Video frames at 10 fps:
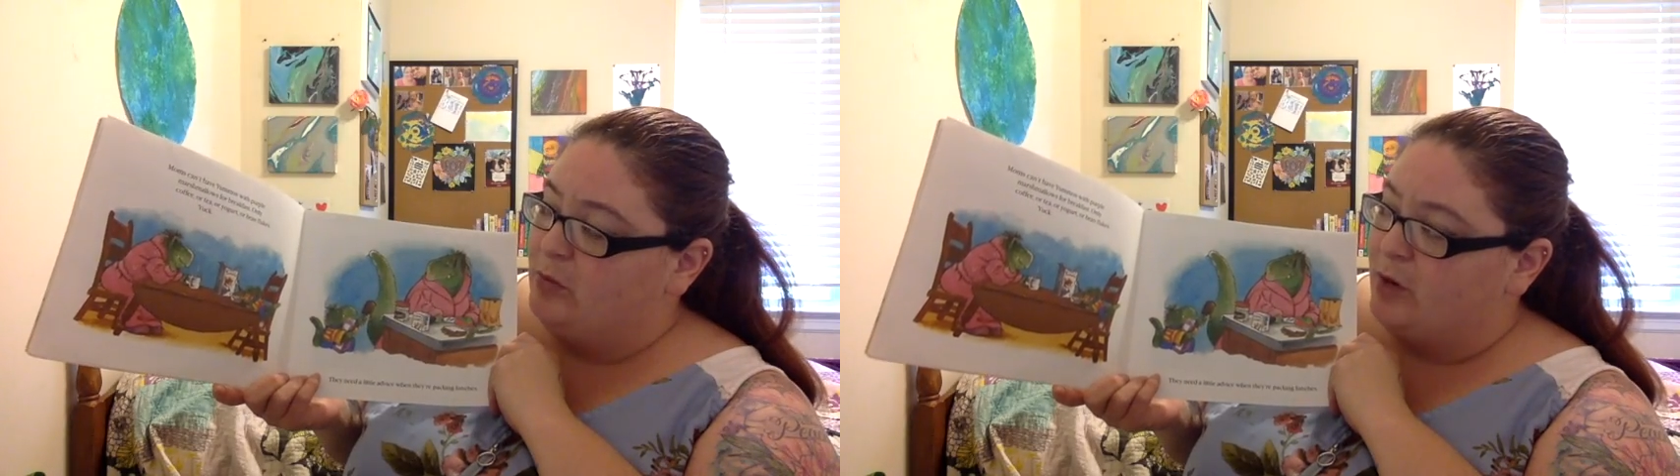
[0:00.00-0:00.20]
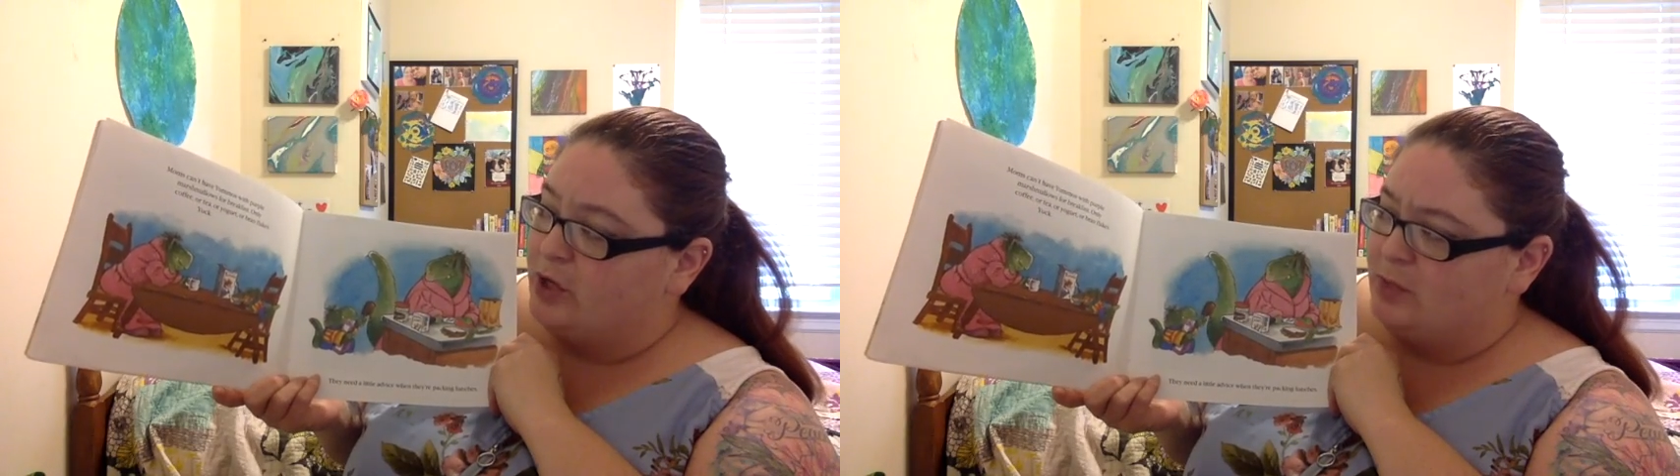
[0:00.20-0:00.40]

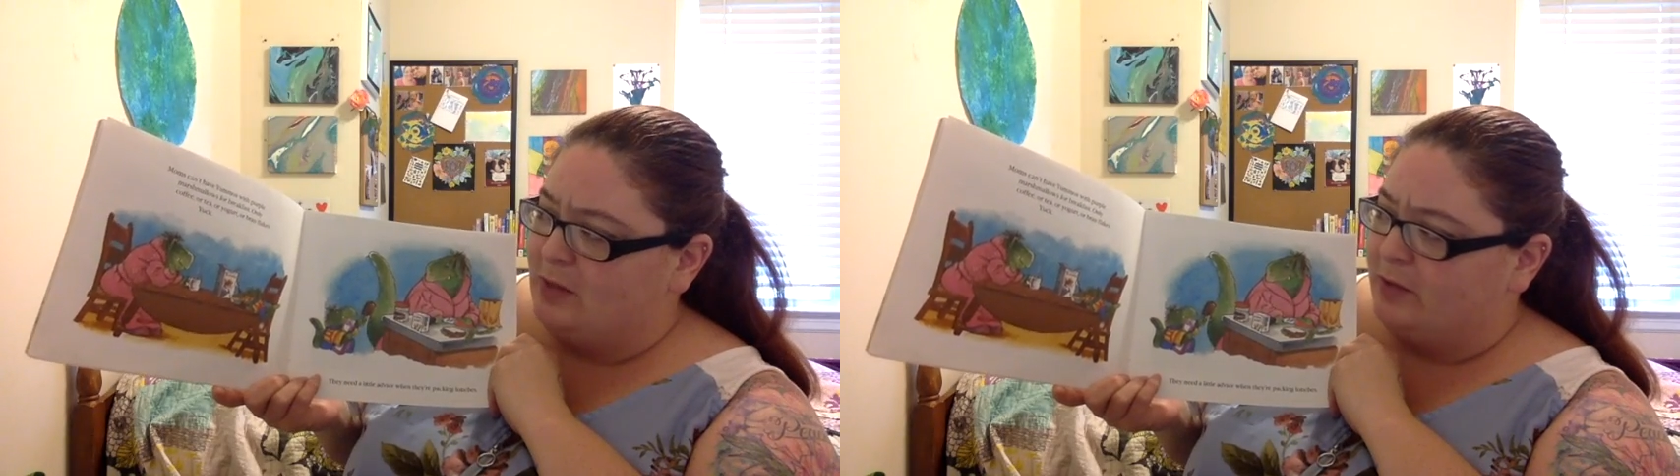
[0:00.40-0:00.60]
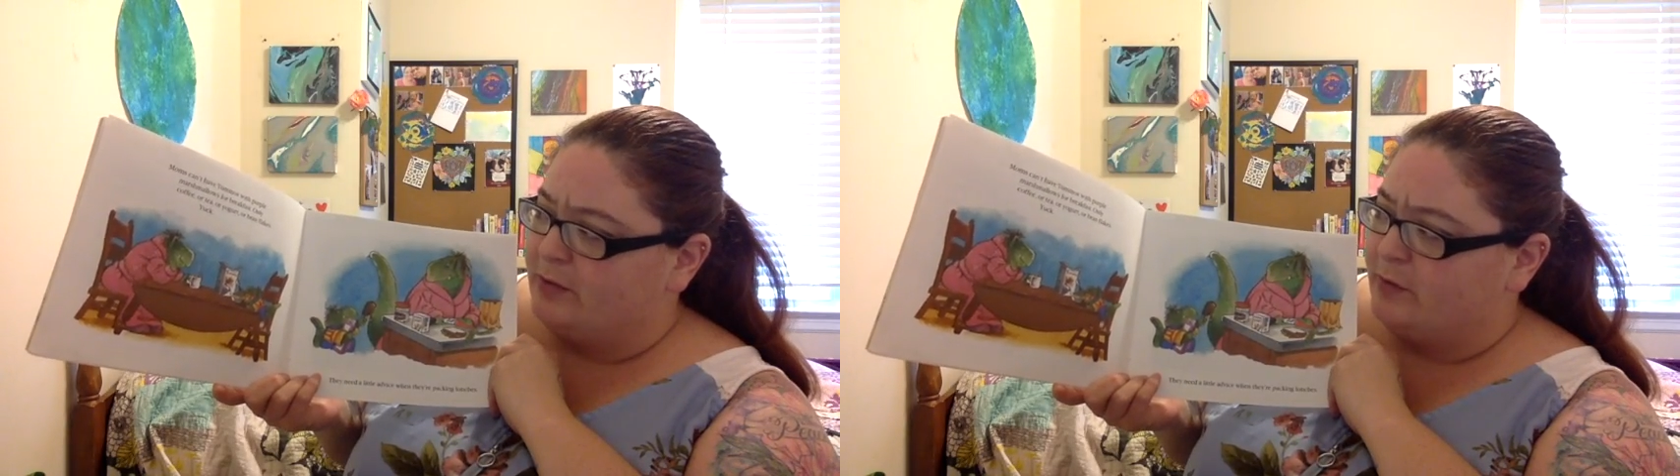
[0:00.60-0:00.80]

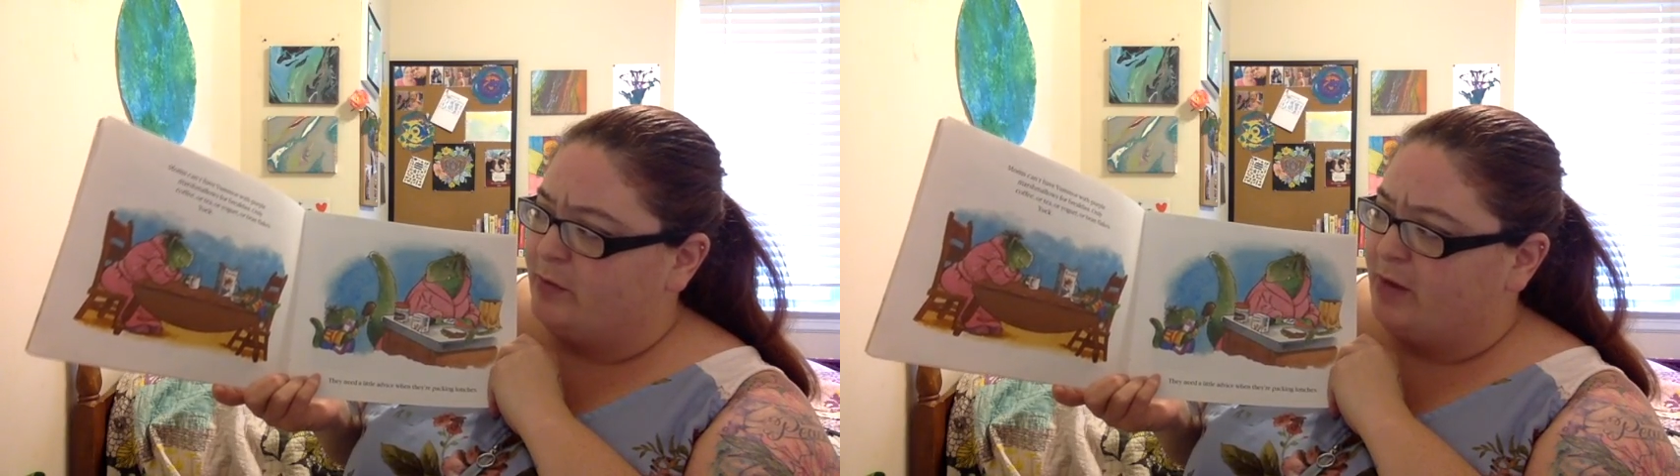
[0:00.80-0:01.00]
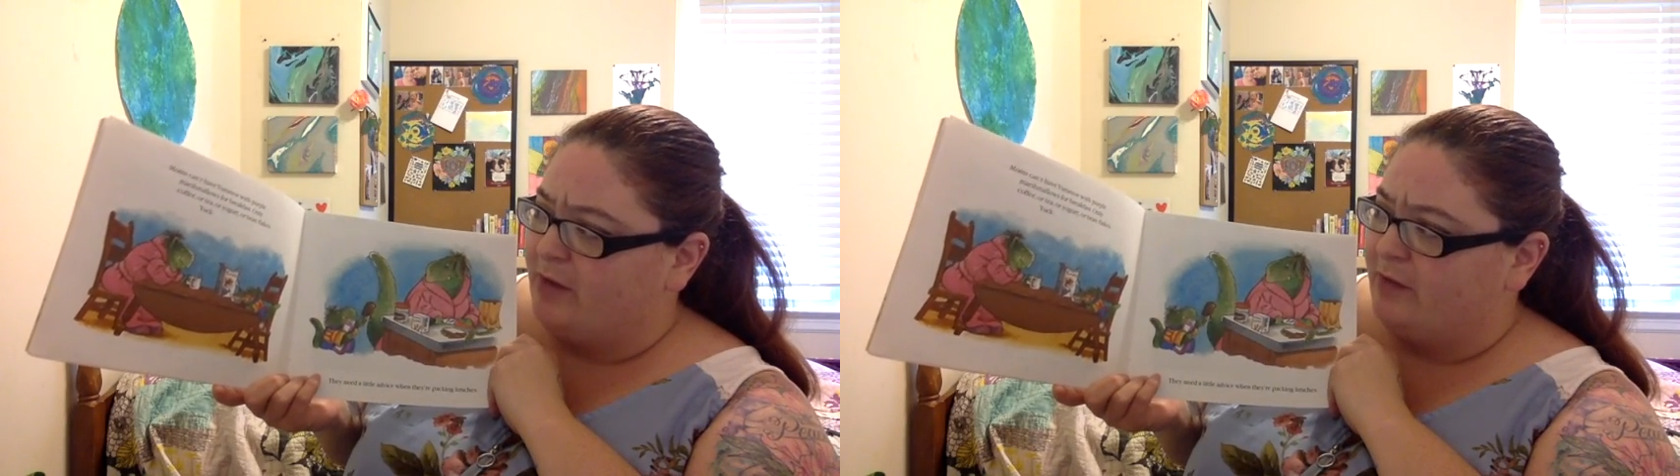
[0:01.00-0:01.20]
marshmallows for
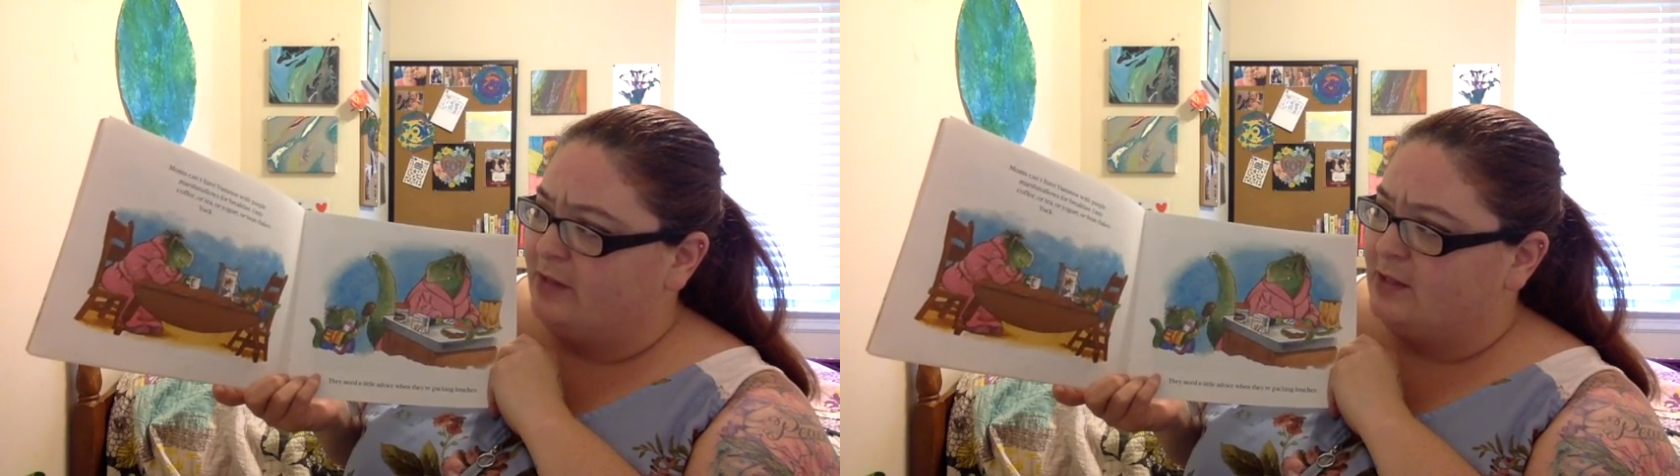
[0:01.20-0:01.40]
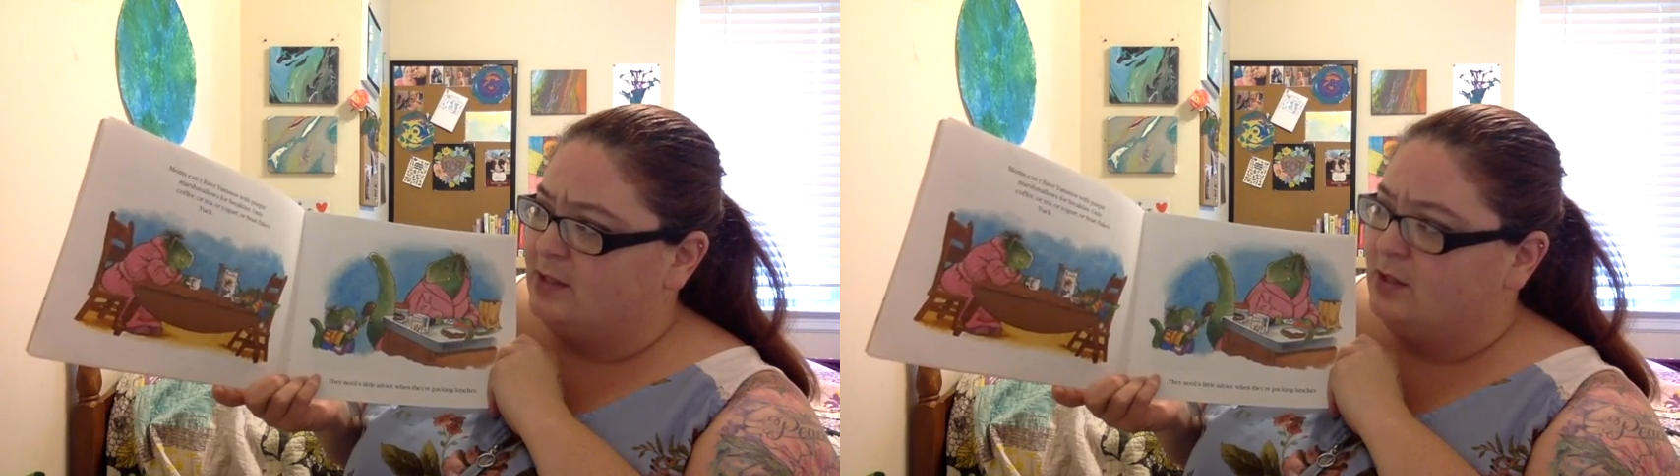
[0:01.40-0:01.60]

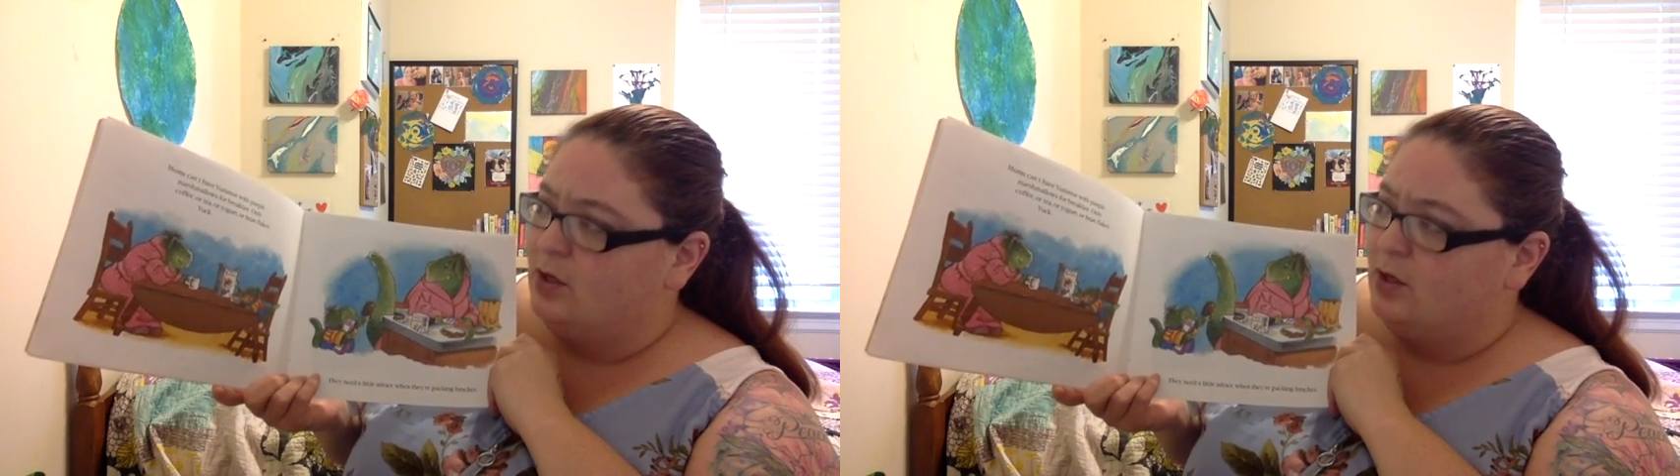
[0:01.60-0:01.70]
breakfast.